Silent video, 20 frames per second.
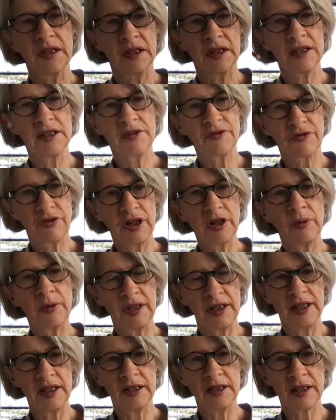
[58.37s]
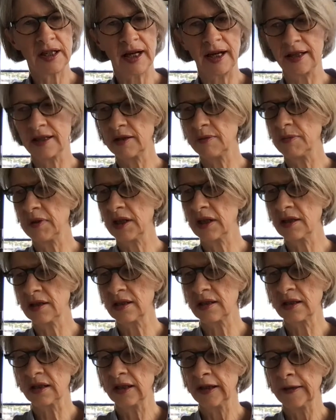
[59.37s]
is frequently indicated
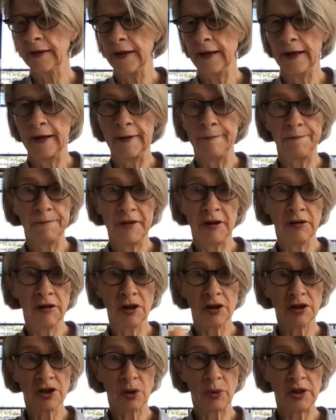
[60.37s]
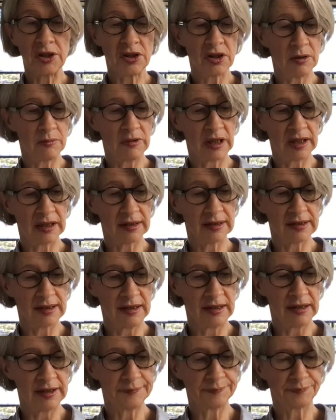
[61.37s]
because there are lots of question marks
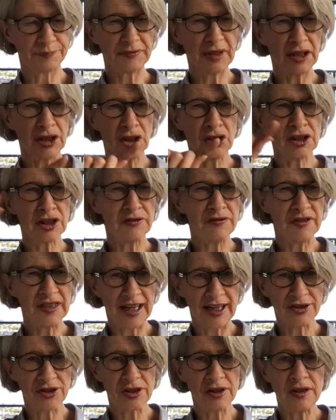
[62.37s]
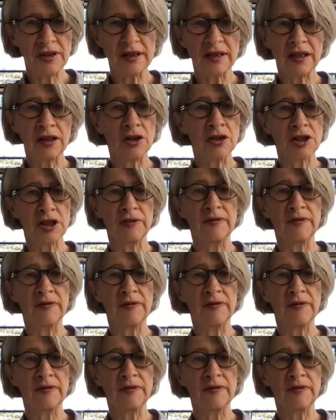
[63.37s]
here and lots of dashes and lots